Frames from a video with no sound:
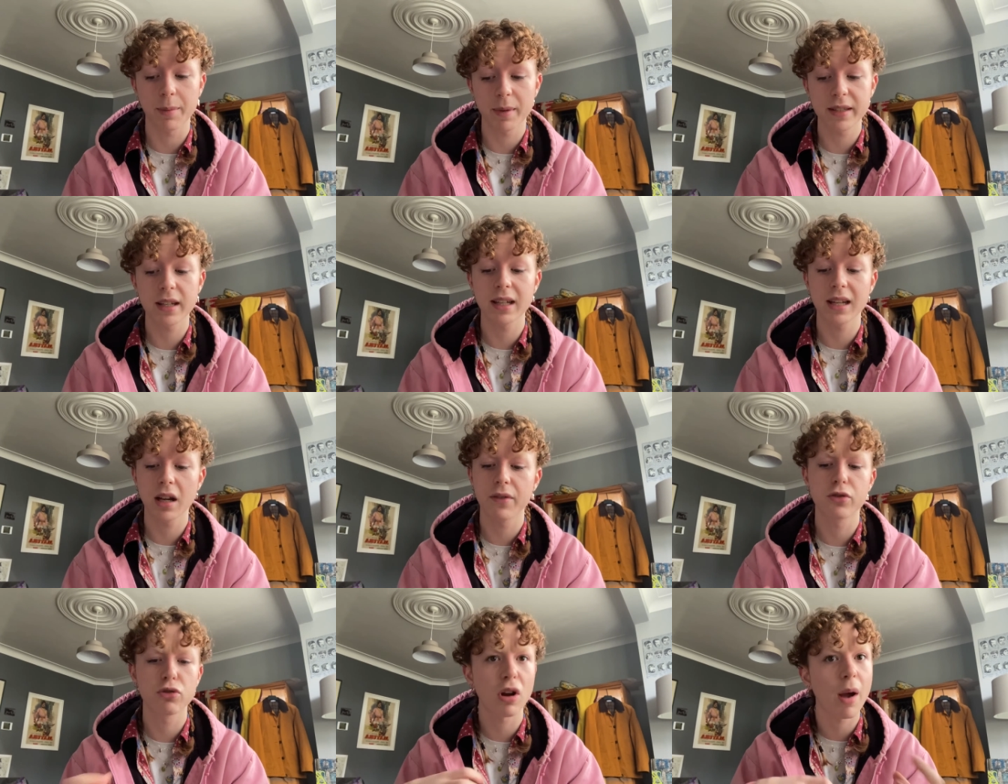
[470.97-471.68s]
This
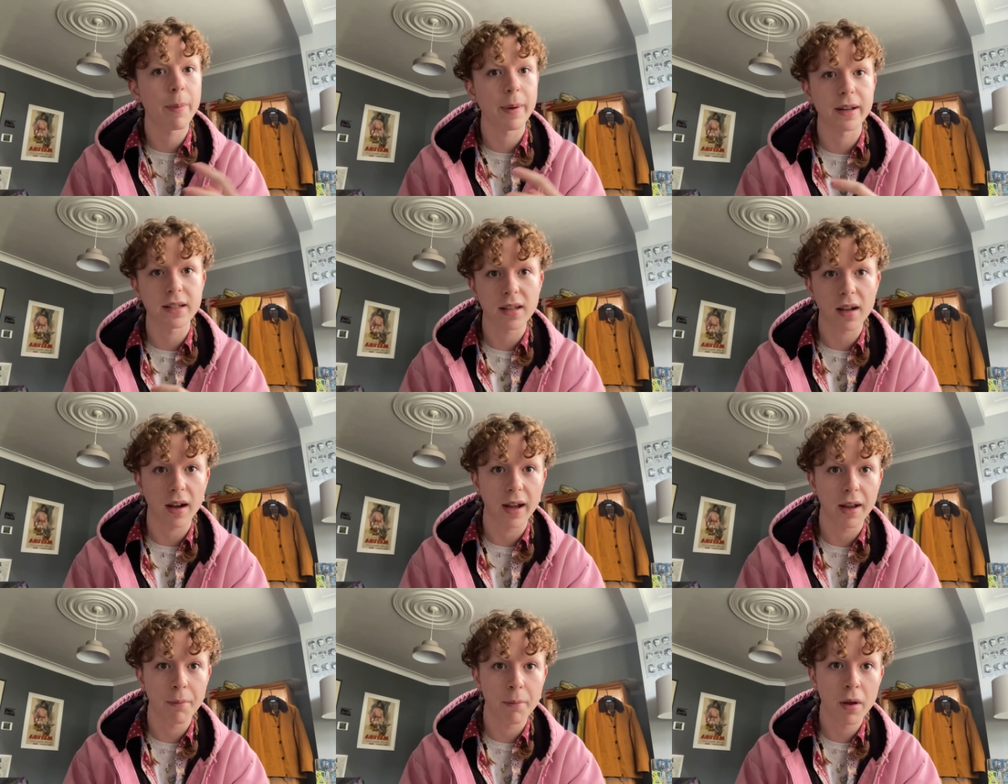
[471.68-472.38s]
idea of trapping
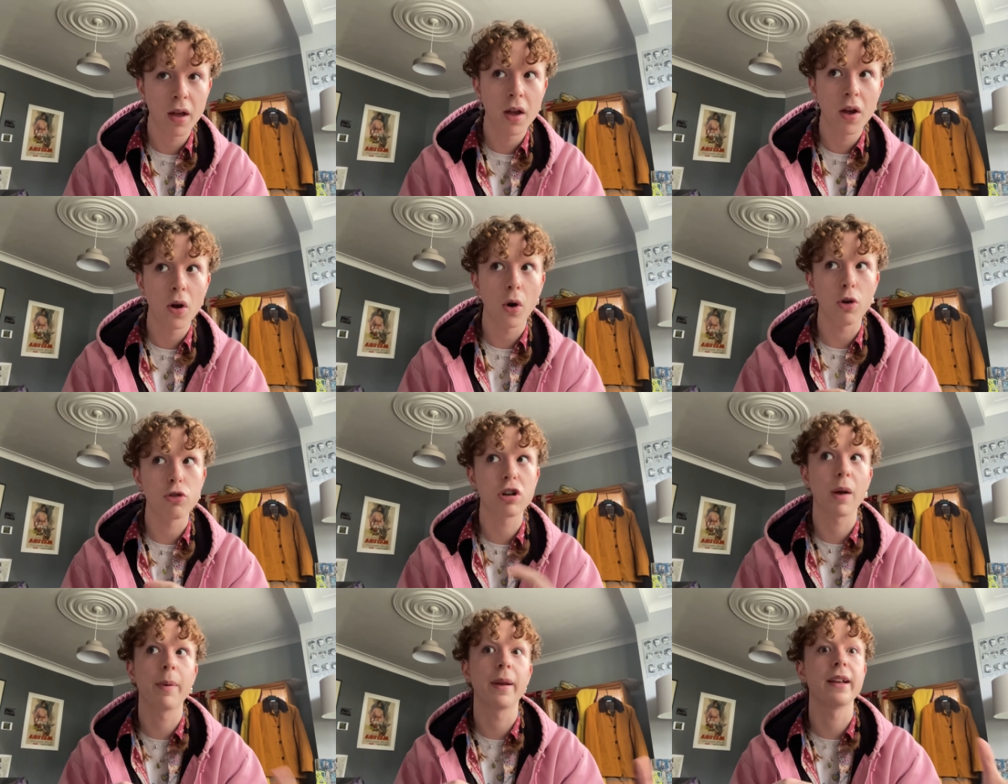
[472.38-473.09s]
time or
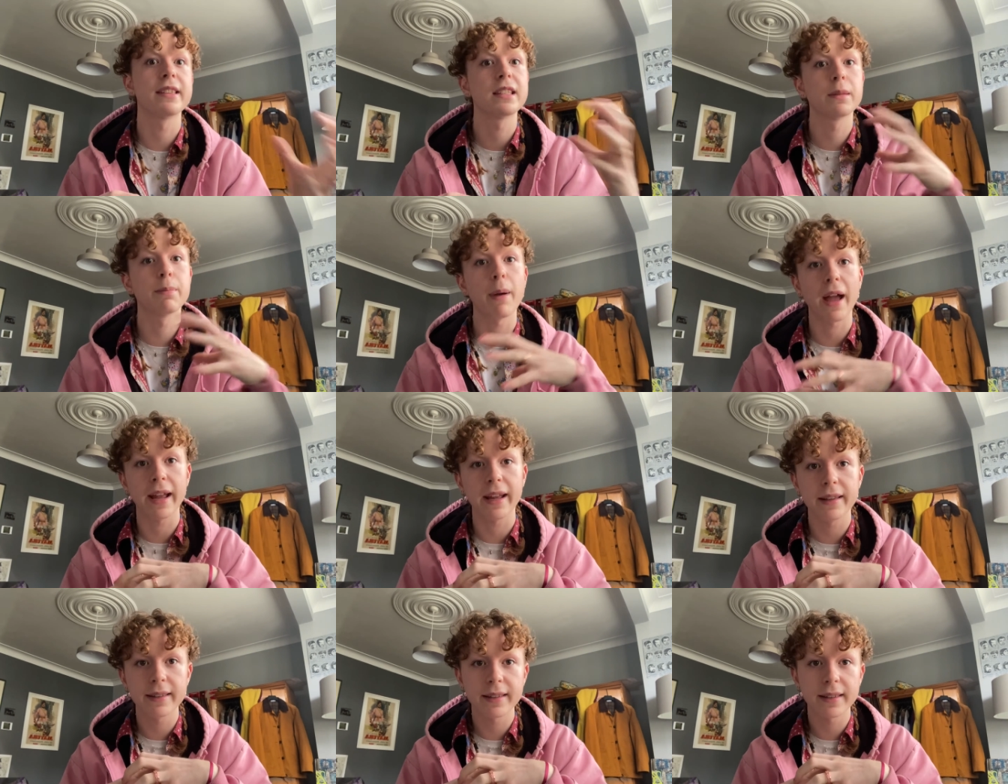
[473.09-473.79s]
trapping a
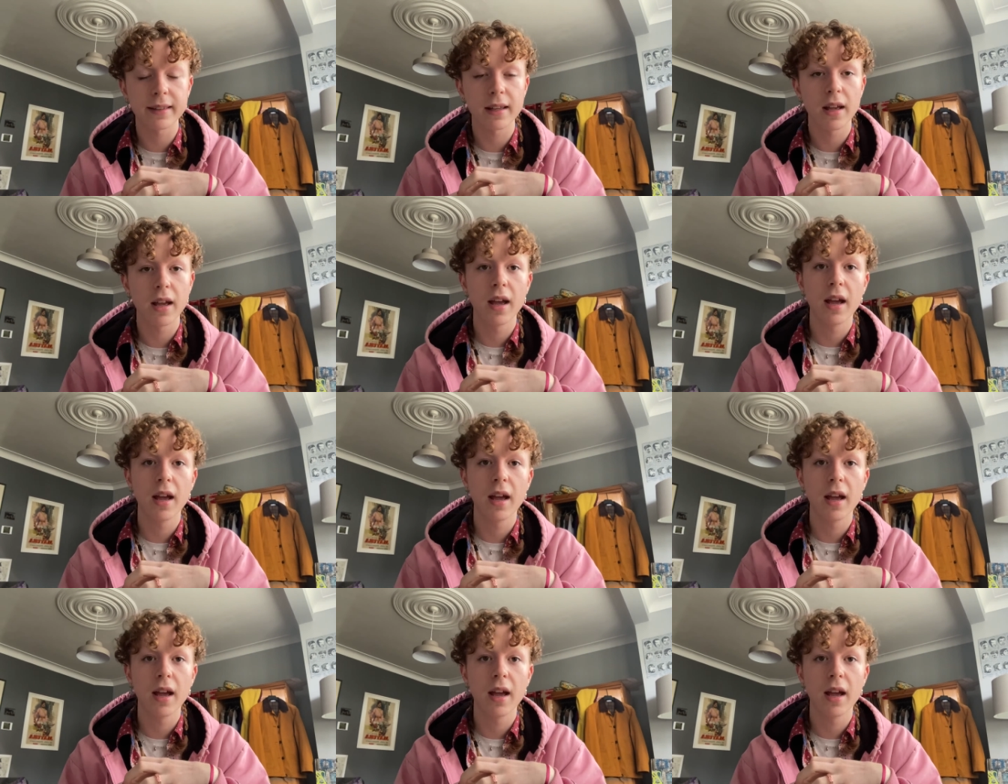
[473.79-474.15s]
space